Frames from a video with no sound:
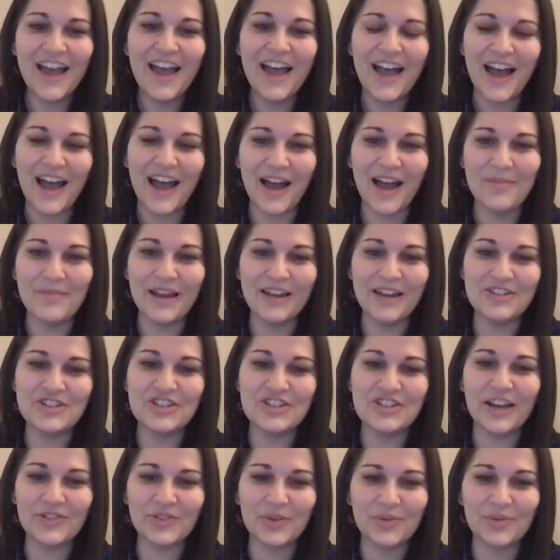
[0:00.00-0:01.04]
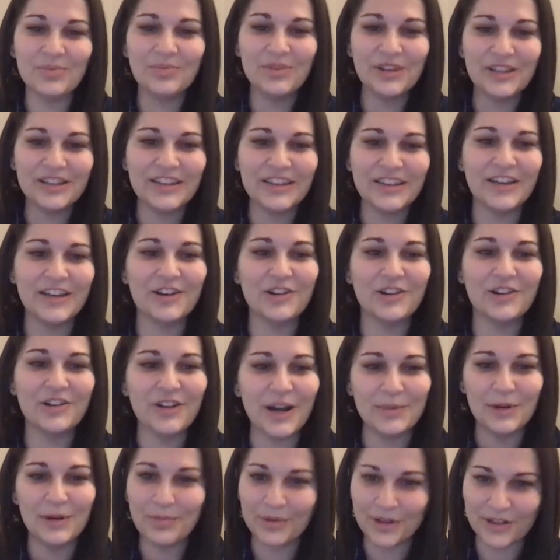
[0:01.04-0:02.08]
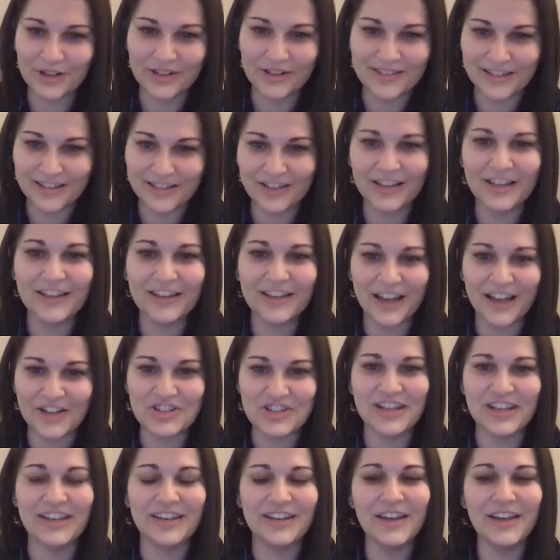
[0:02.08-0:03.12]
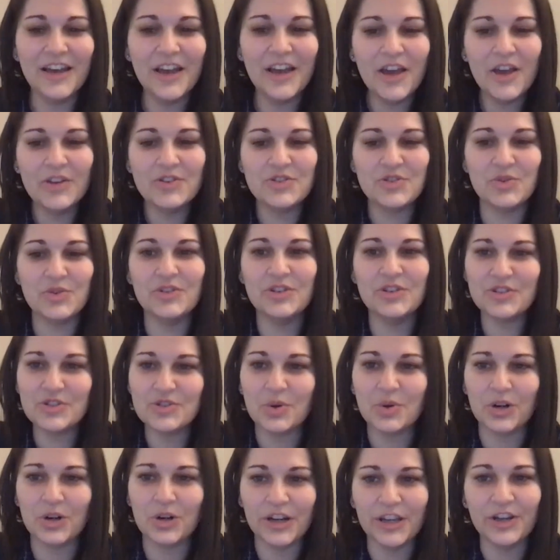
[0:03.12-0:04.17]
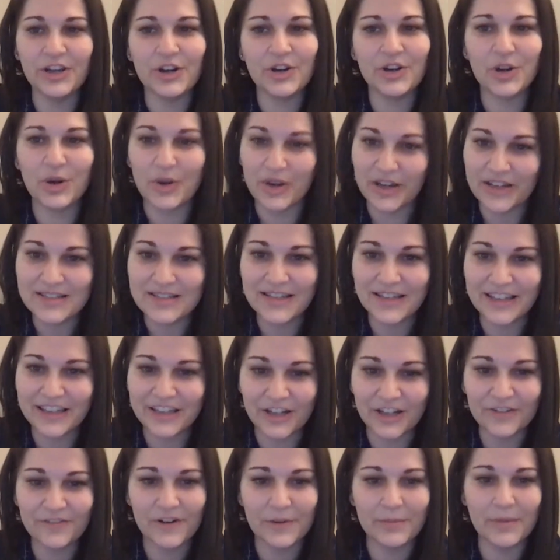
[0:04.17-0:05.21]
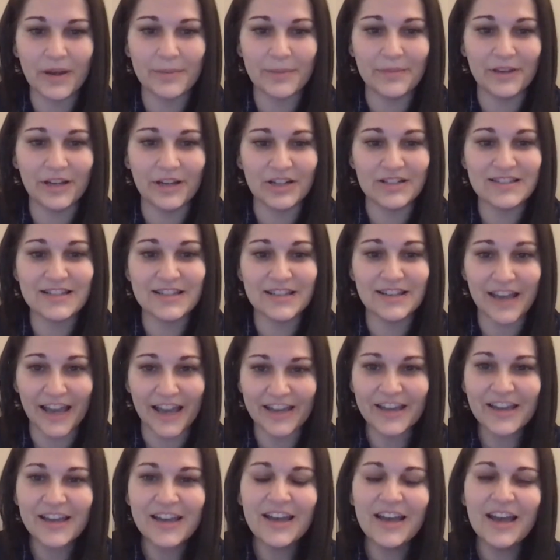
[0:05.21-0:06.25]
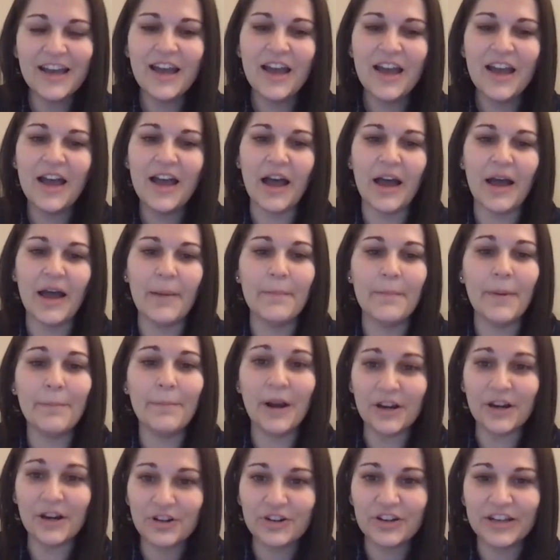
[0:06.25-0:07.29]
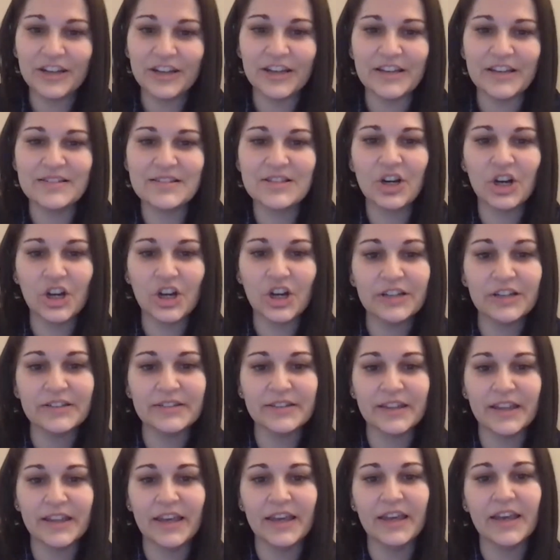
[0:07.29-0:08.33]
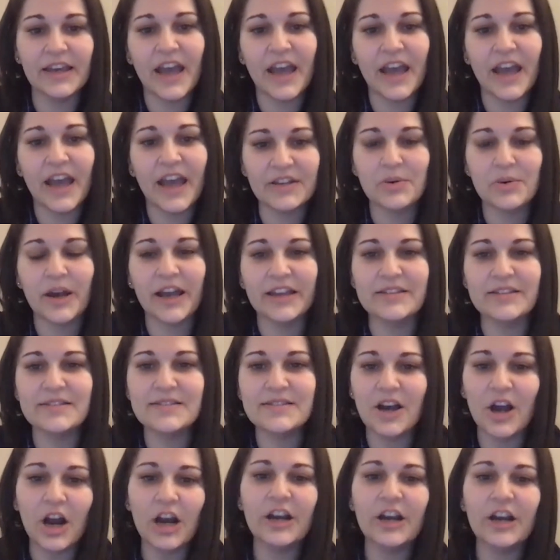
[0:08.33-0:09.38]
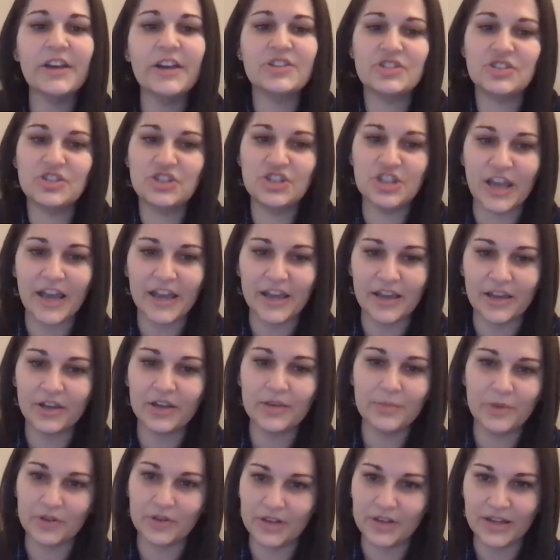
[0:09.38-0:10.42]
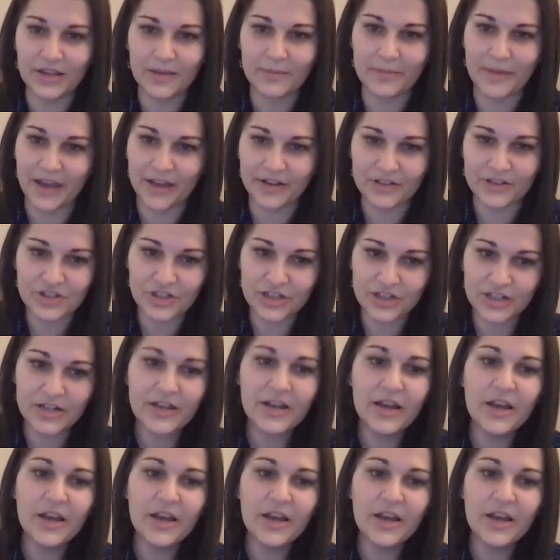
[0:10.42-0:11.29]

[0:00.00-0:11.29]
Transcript: And she has a really incredible personal connection to the story you're going to hear from Amir today. Margarita is currently Entwine's RSJ community manager.